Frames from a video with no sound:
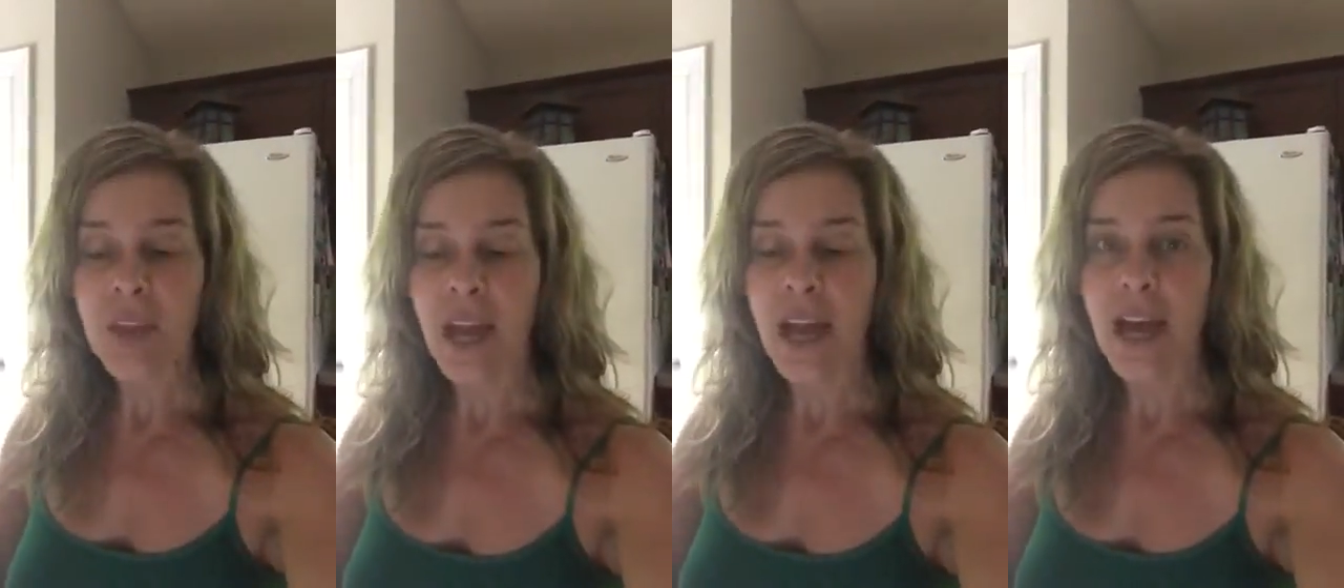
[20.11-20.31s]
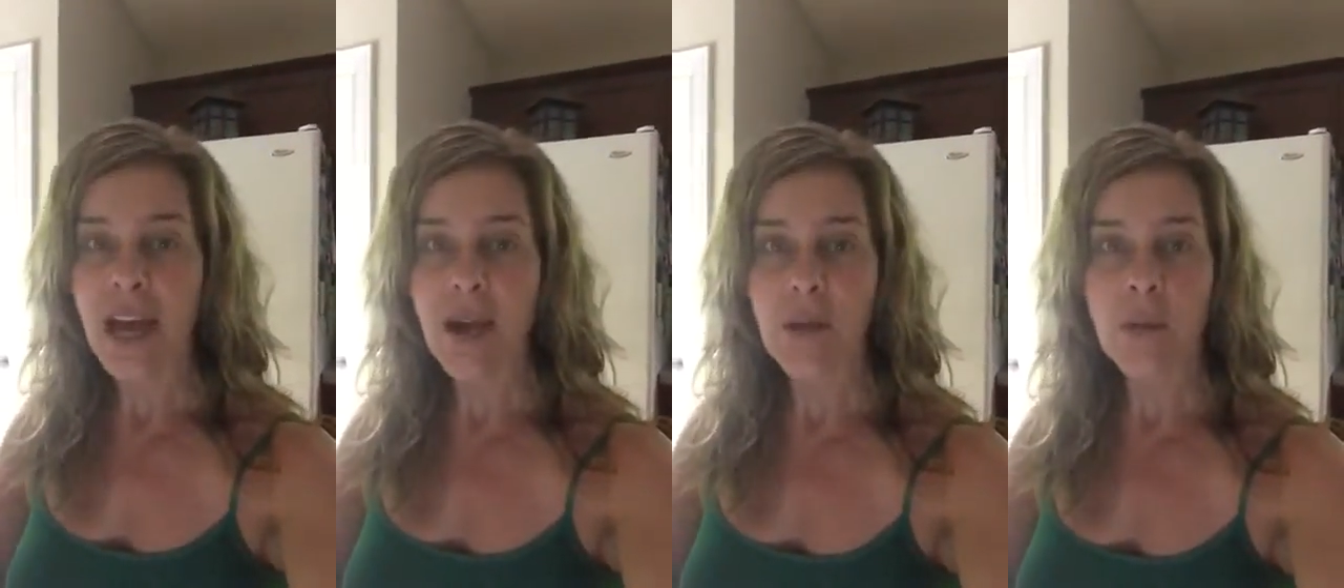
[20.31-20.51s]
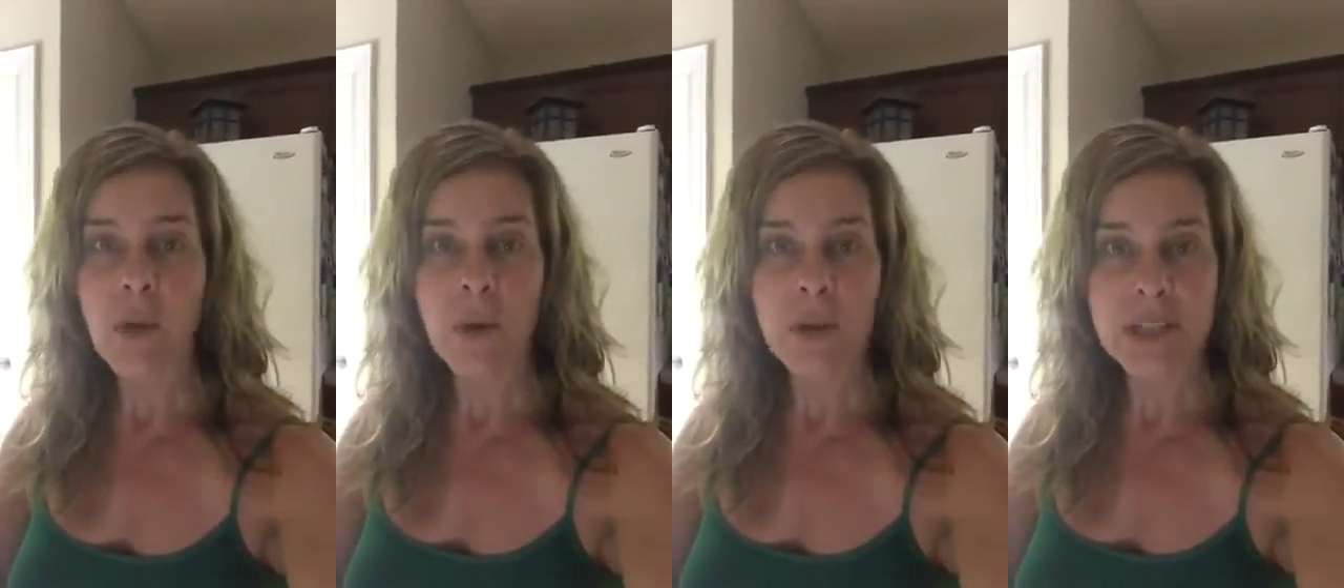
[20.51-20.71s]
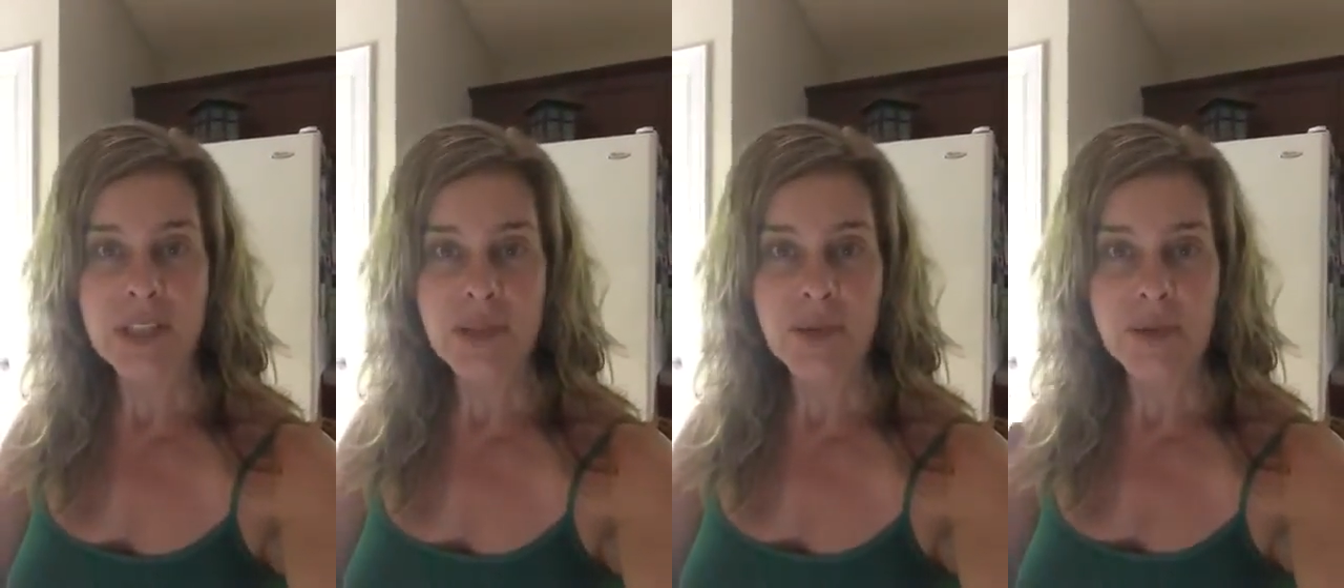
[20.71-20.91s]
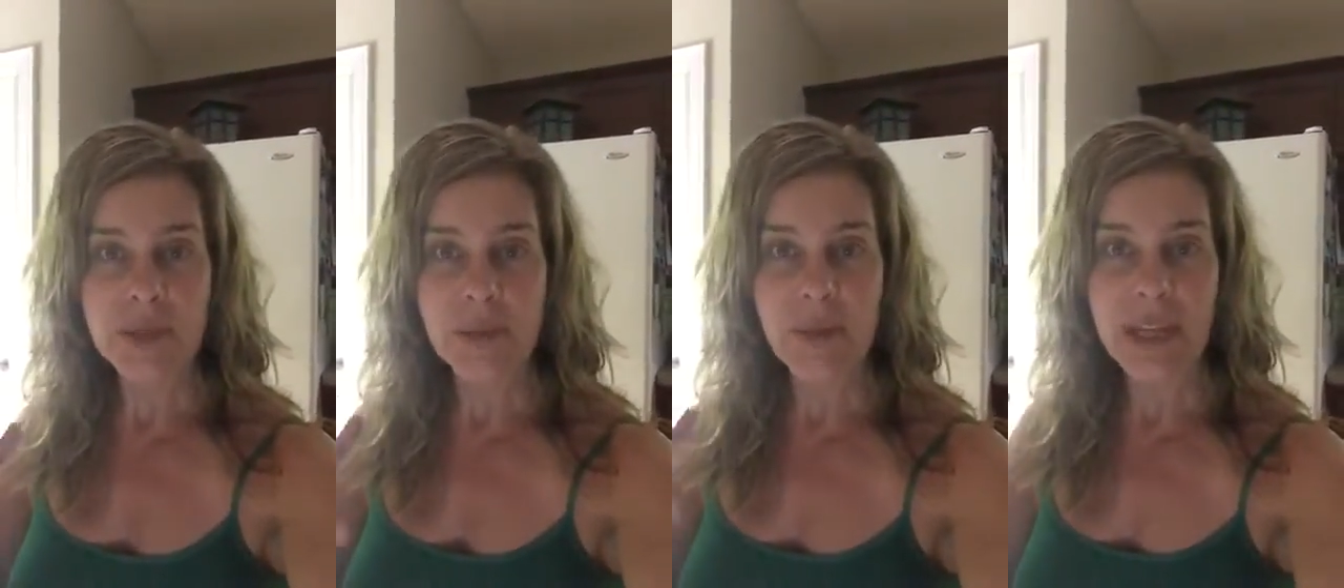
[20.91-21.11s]
what we
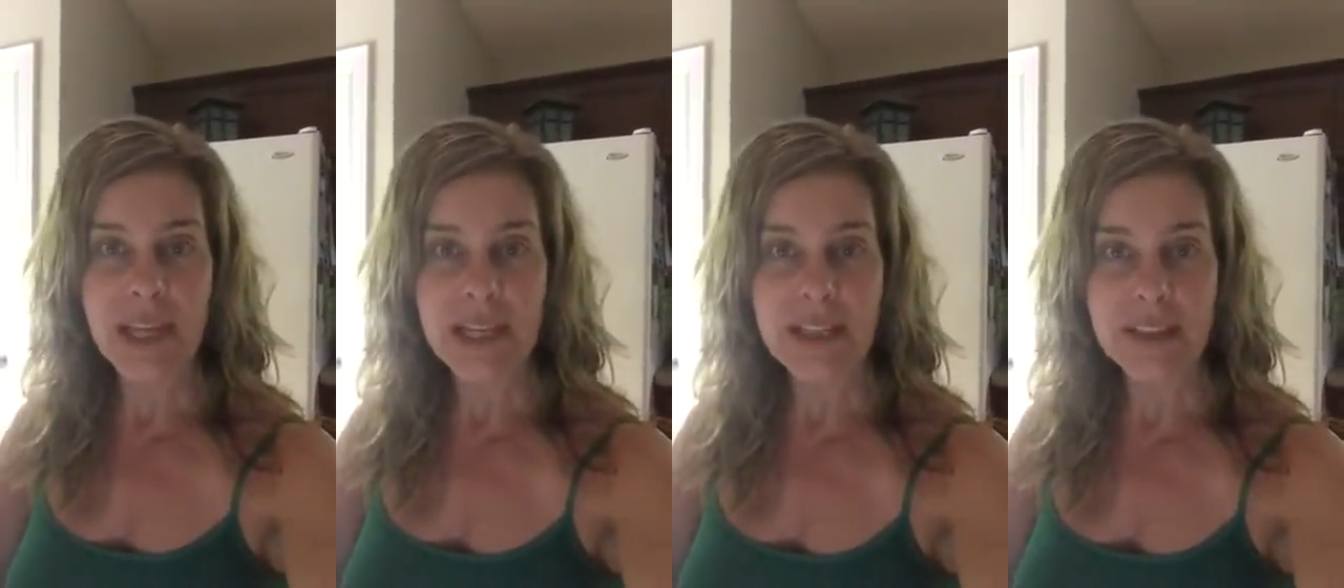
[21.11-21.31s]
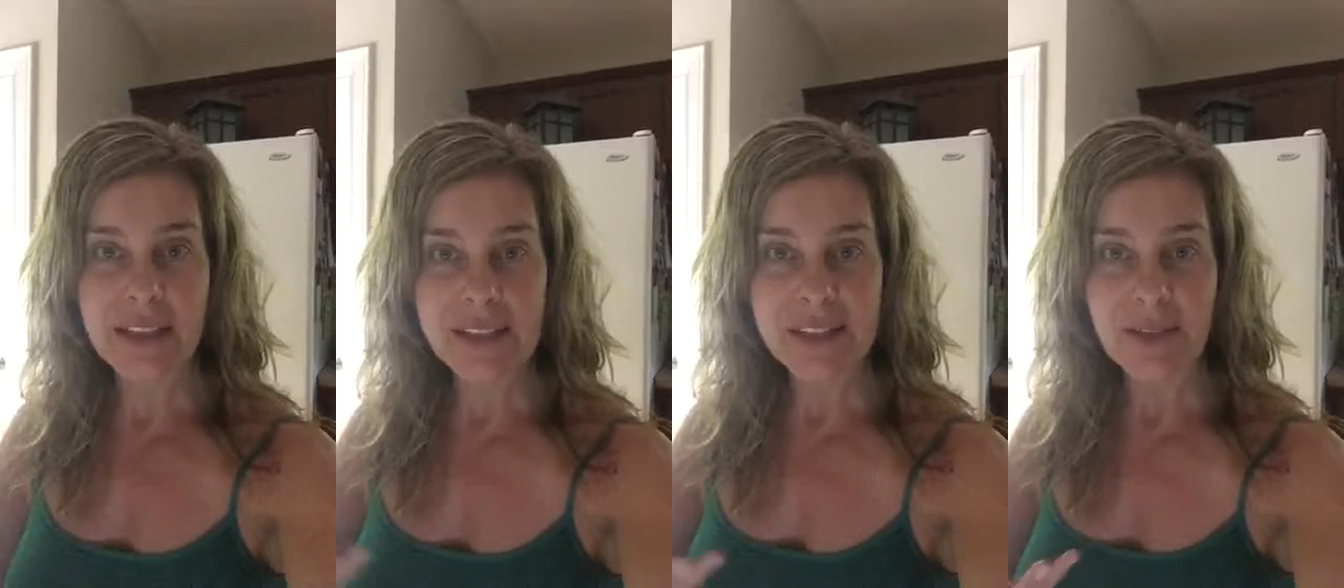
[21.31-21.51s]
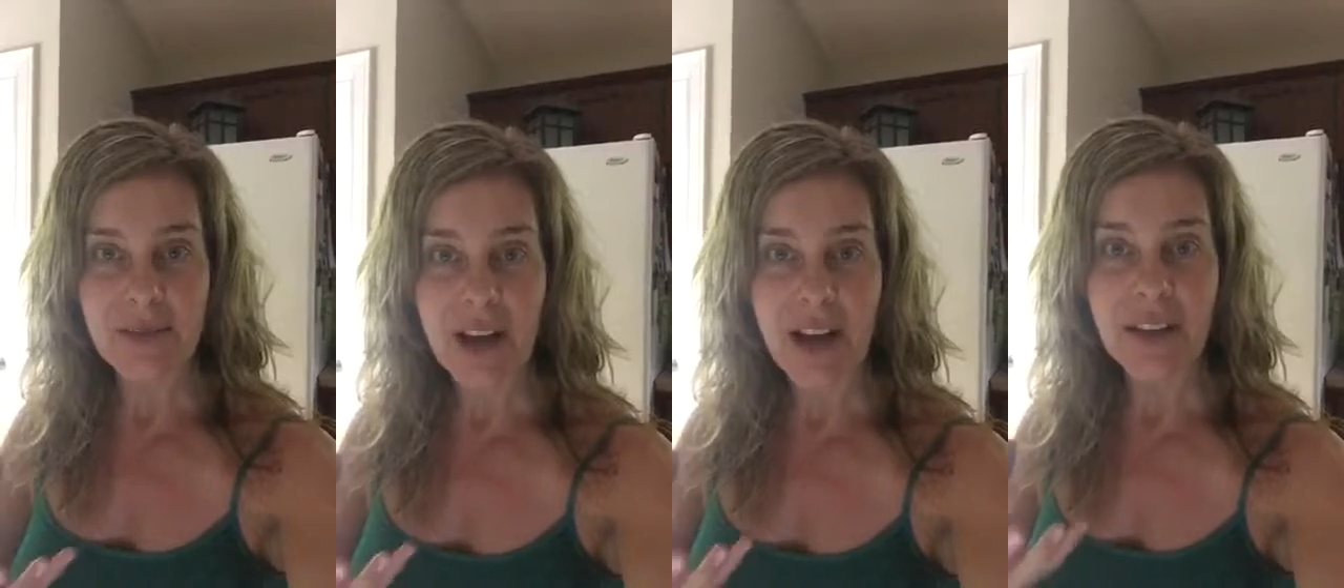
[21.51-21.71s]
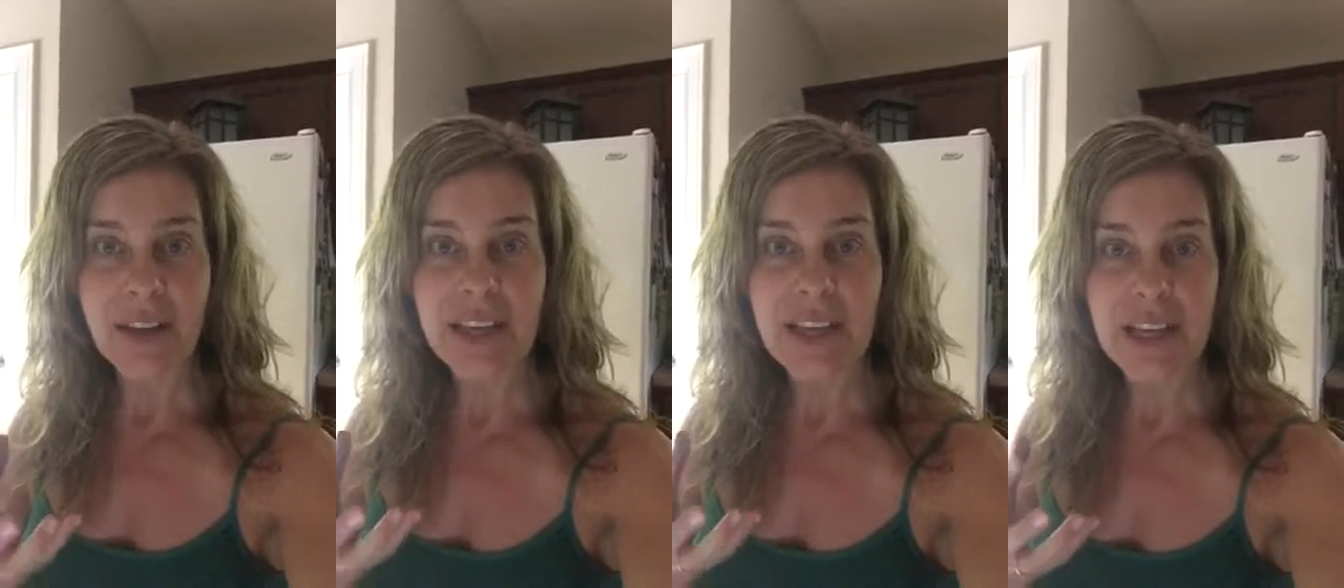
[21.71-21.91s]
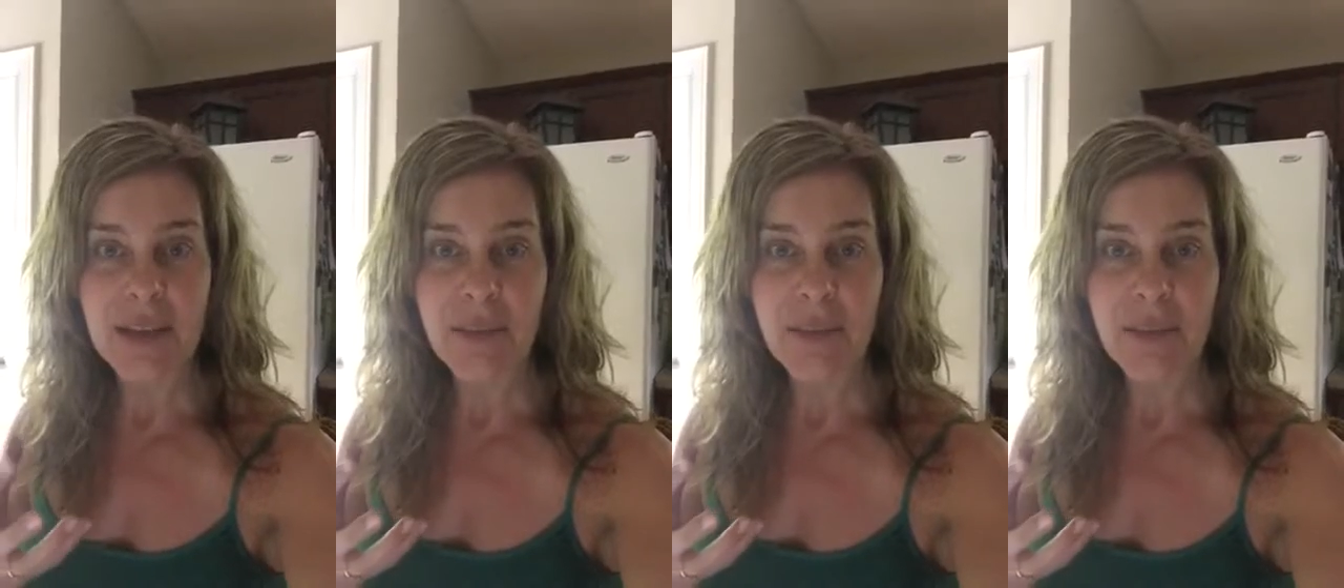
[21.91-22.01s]
do is we get a list of all the